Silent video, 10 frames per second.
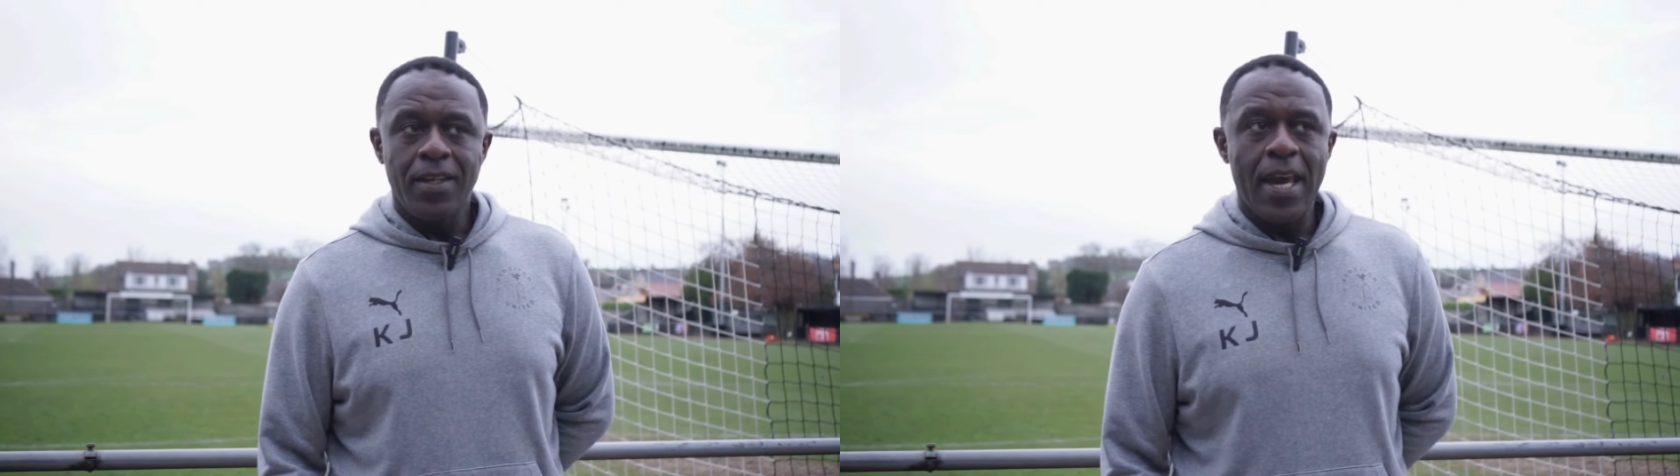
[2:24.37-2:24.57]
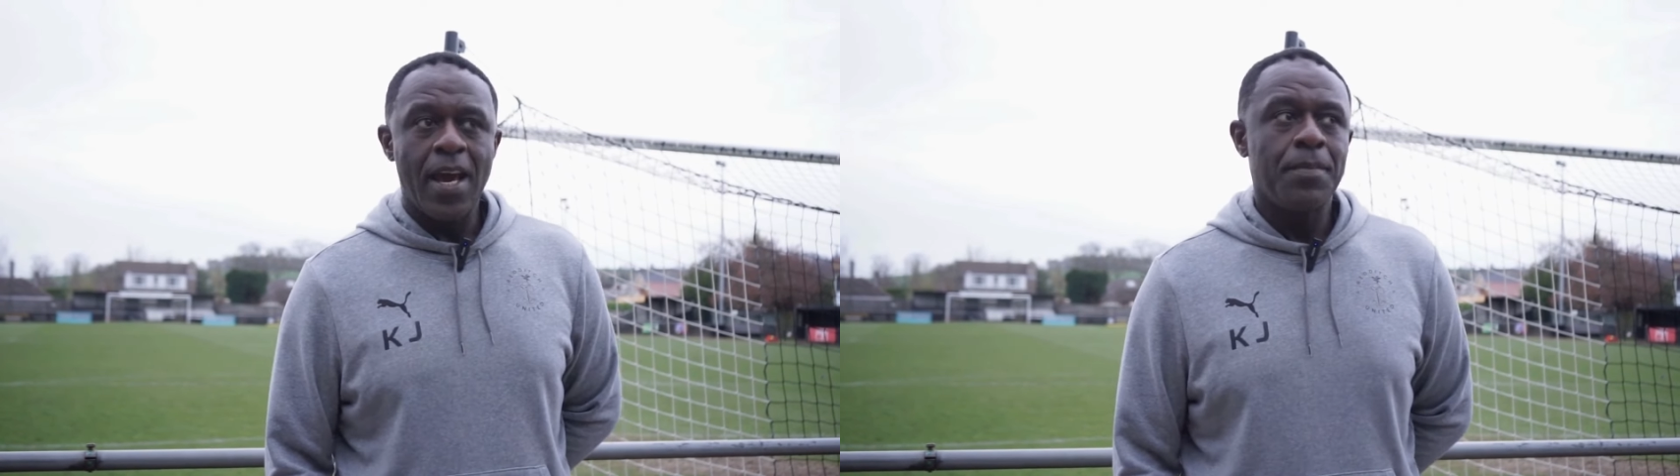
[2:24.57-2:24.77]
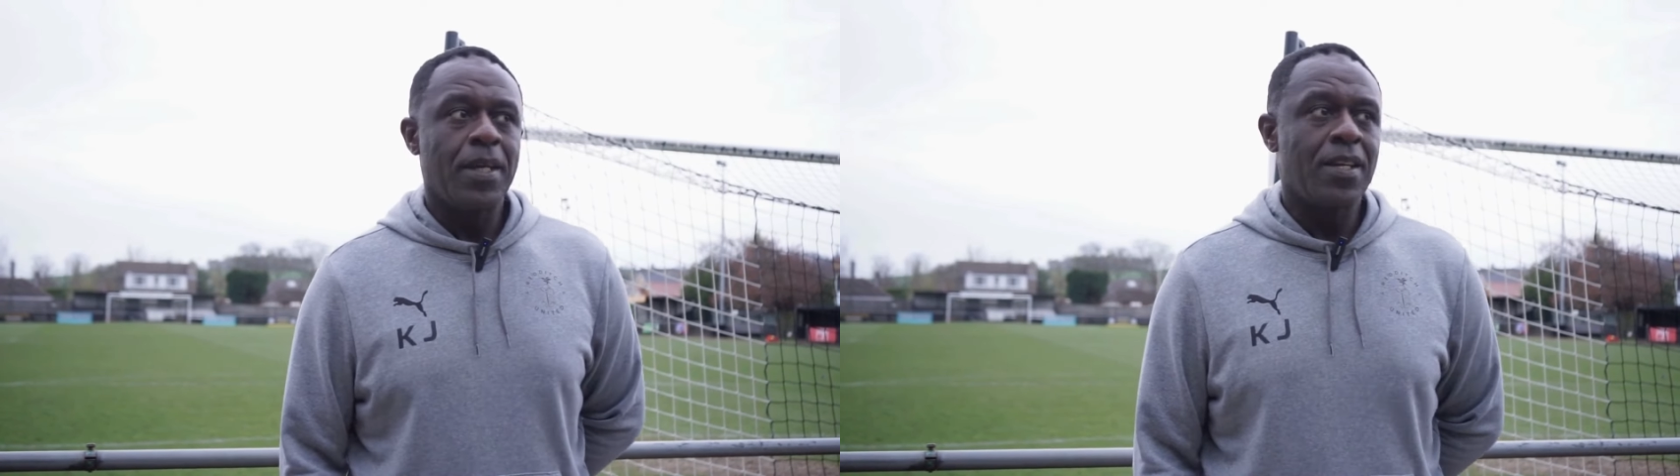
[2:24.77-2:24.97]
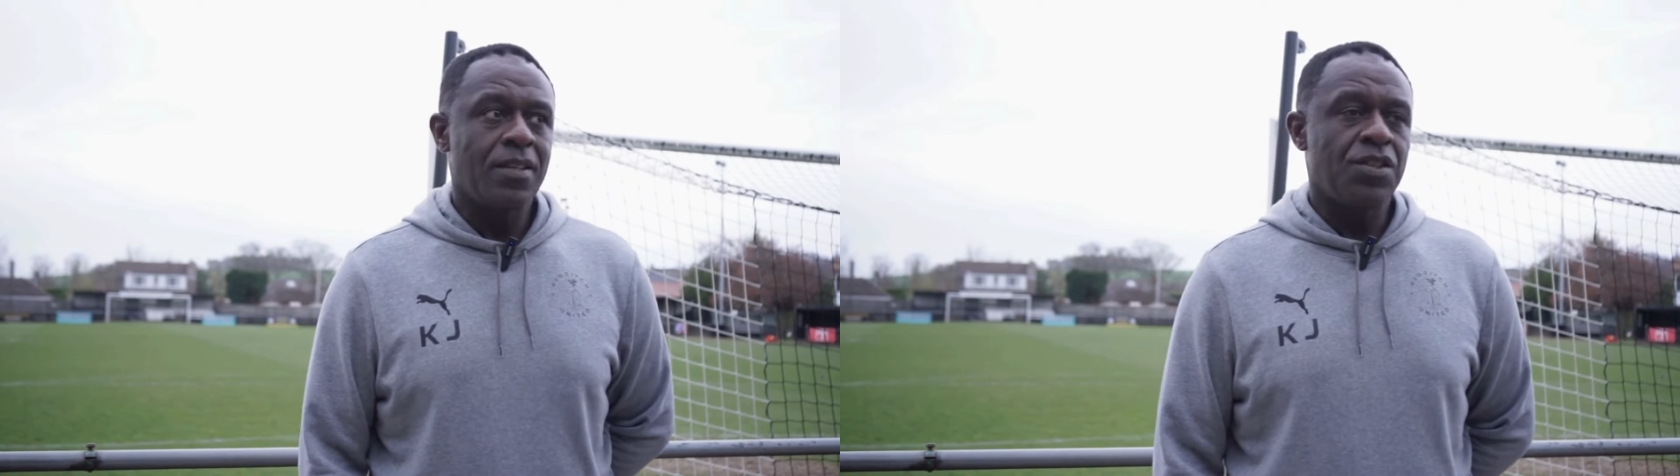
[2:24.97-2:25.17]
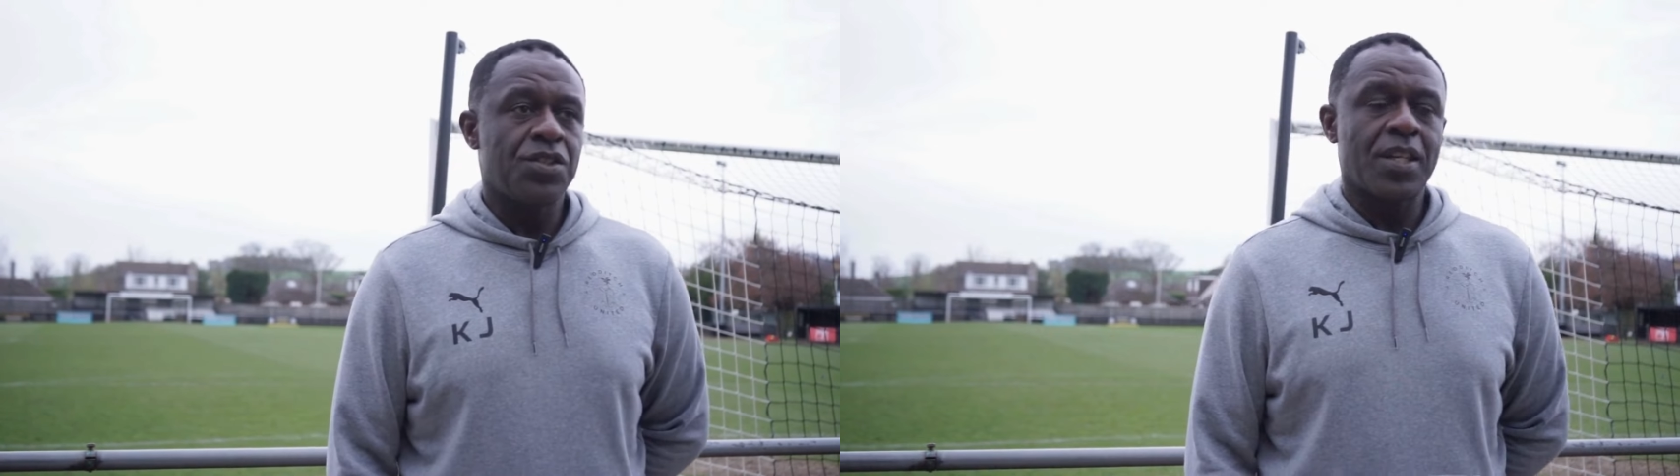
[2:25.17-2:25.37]
Yeah, I mean,
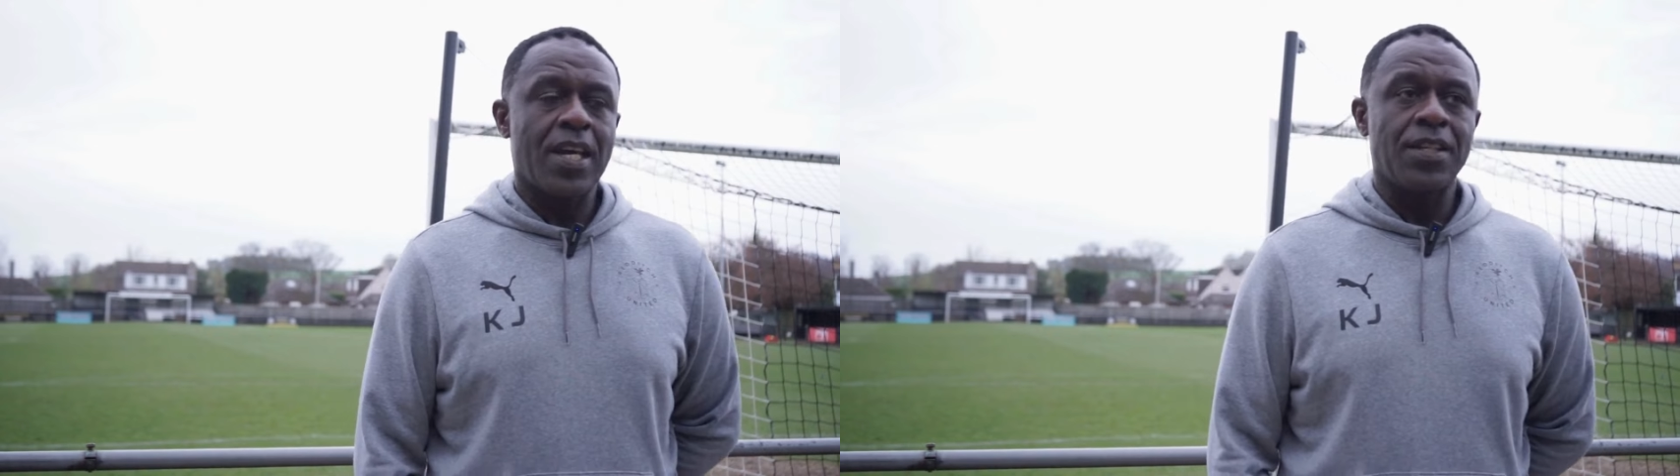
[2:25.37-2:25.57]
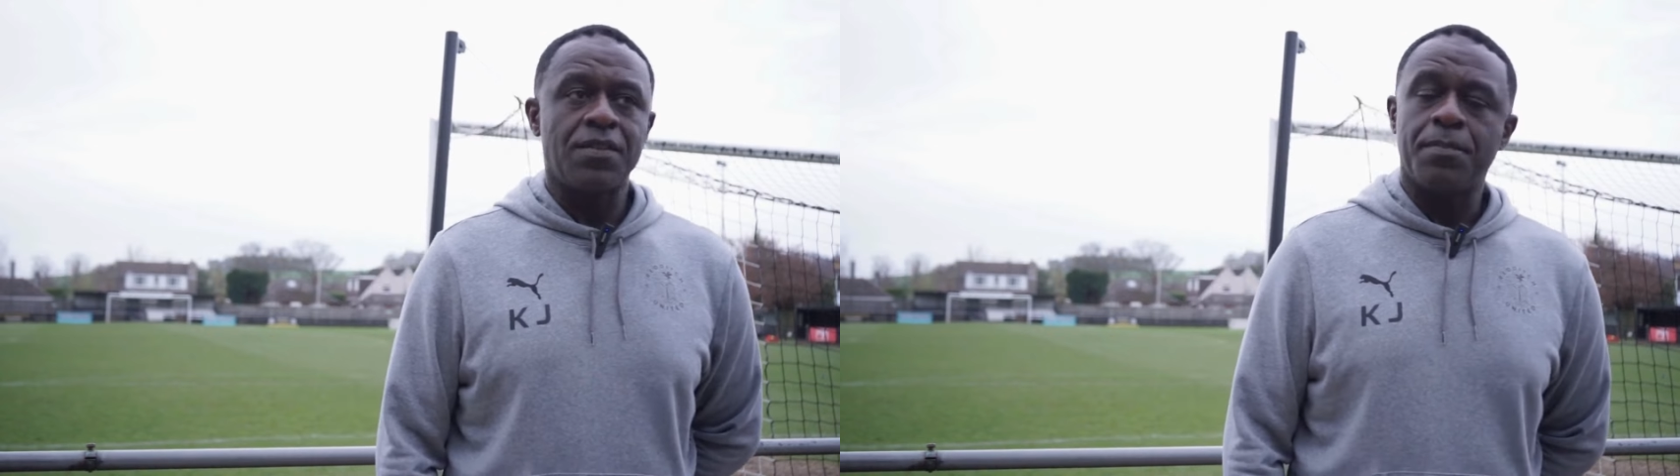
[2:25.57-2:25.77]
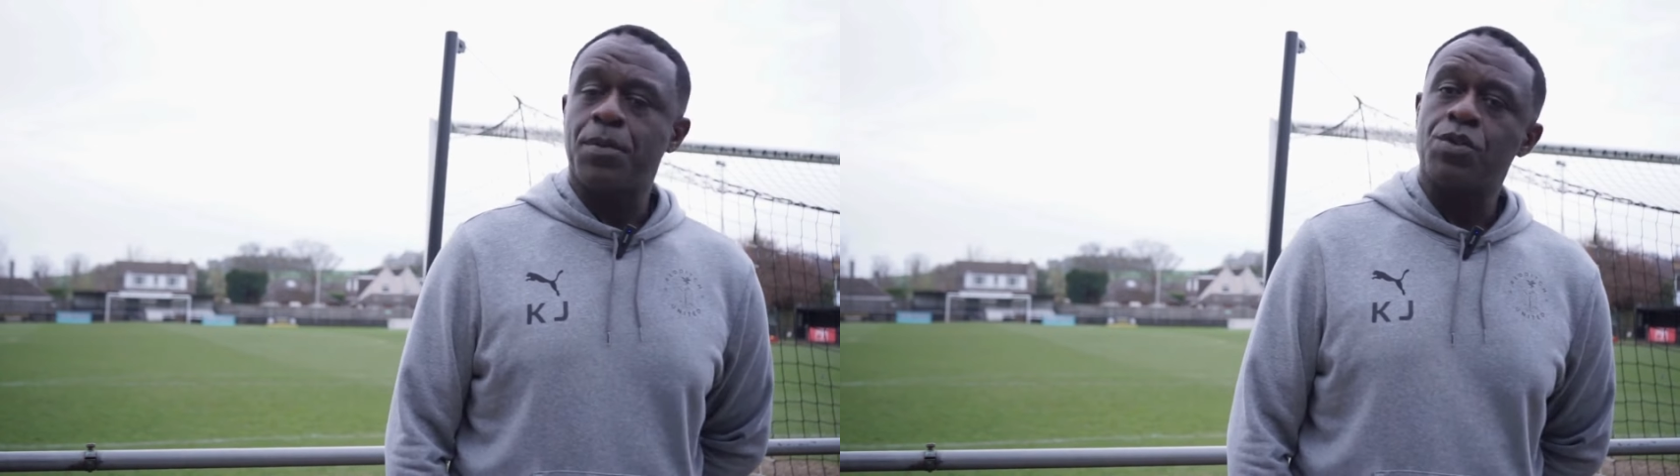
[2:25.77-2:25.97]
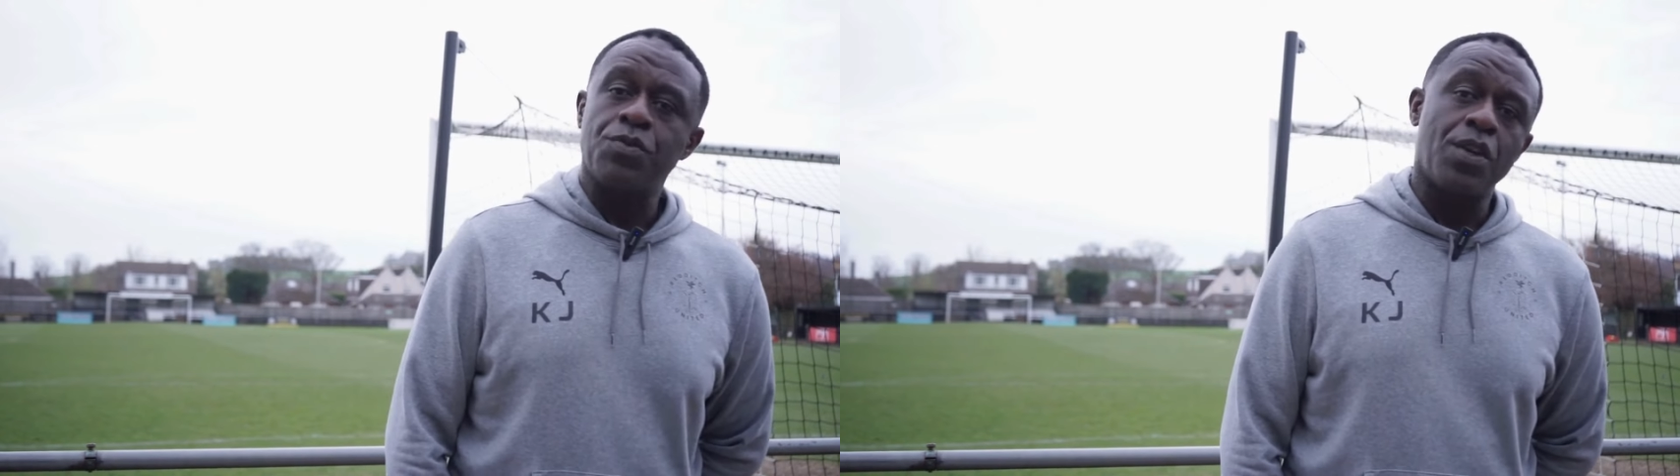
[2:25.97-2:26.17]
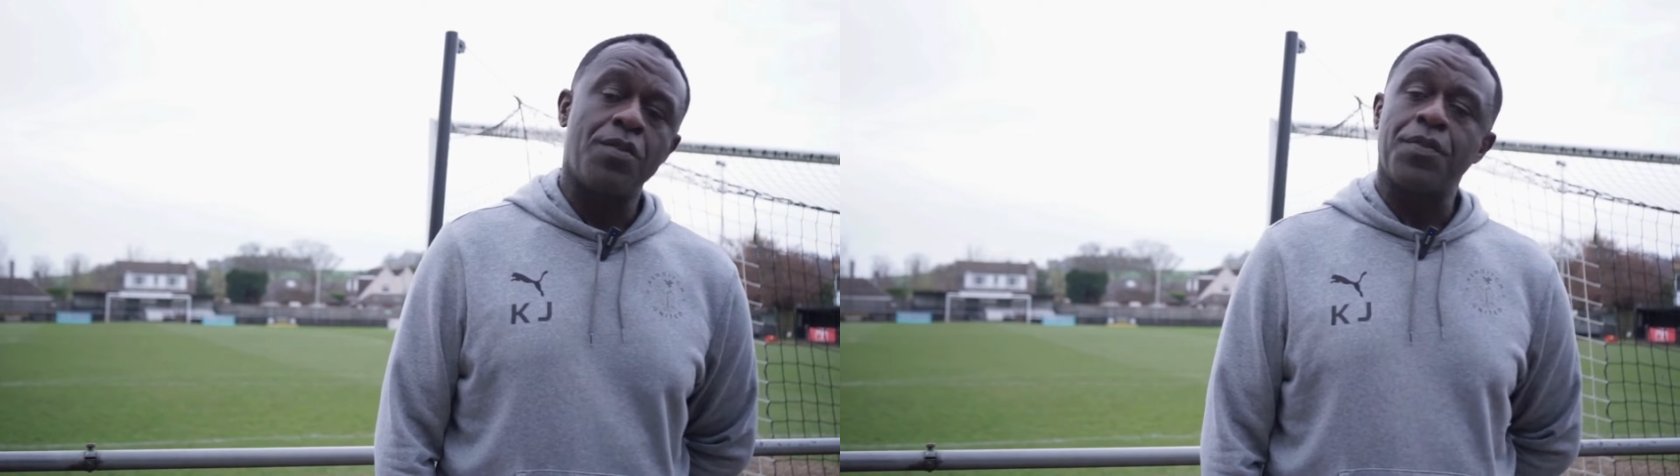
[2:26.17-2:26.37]
it's just a case of the boys
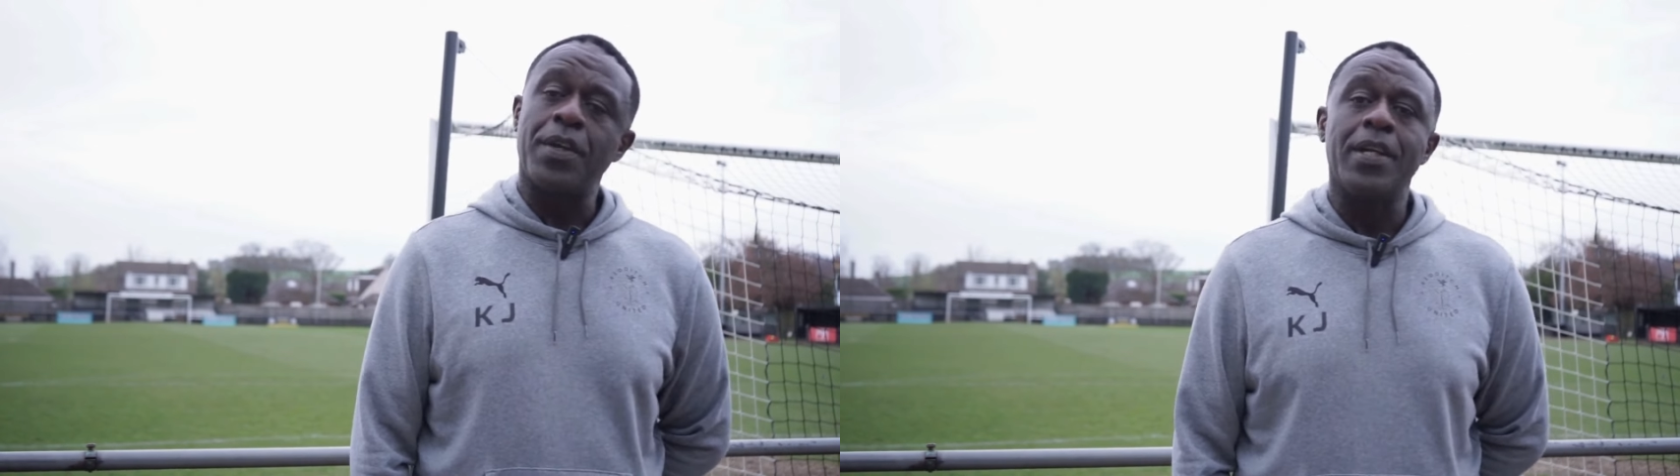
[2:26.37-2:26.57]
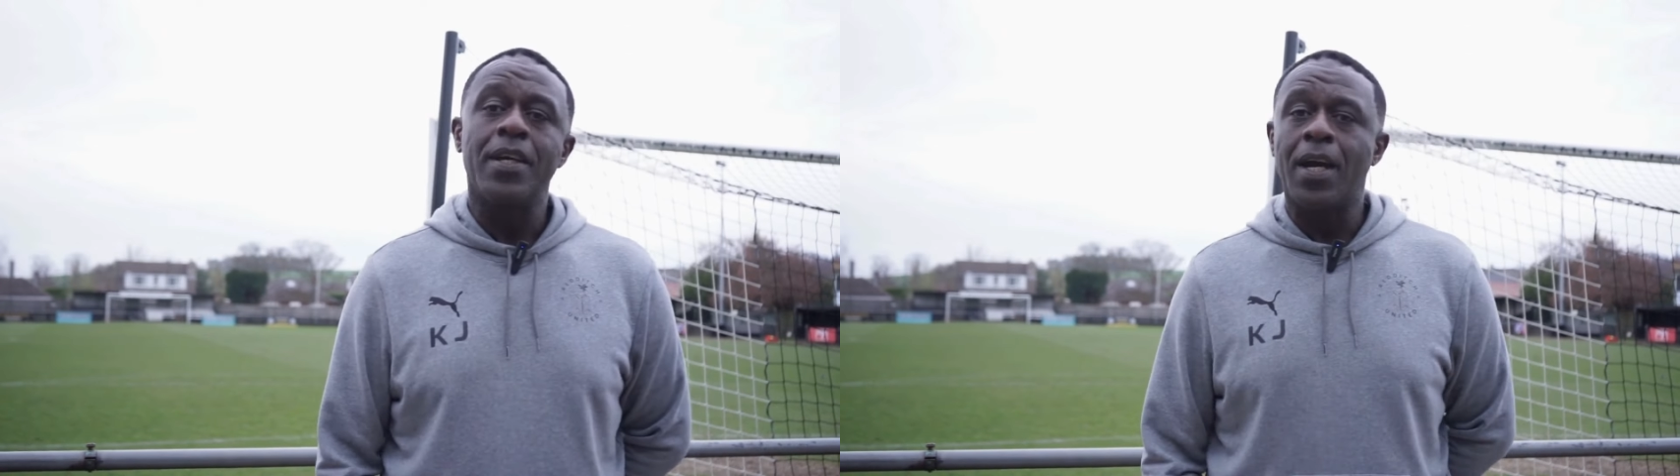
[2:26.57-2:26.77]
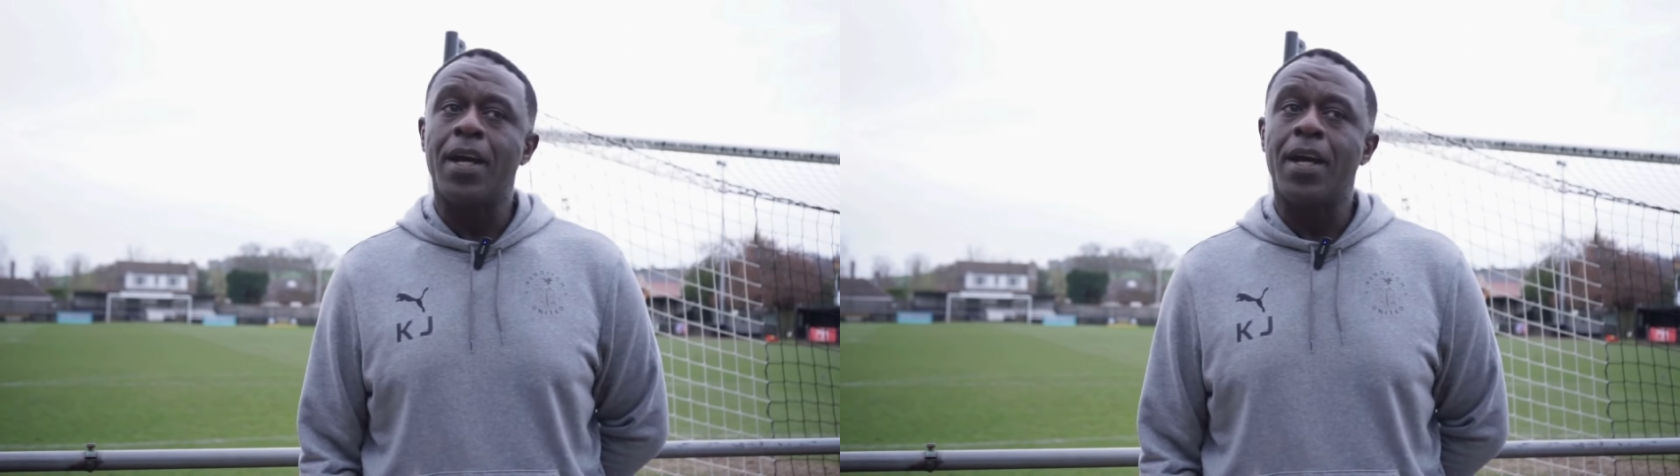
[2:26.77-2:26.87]
recovering,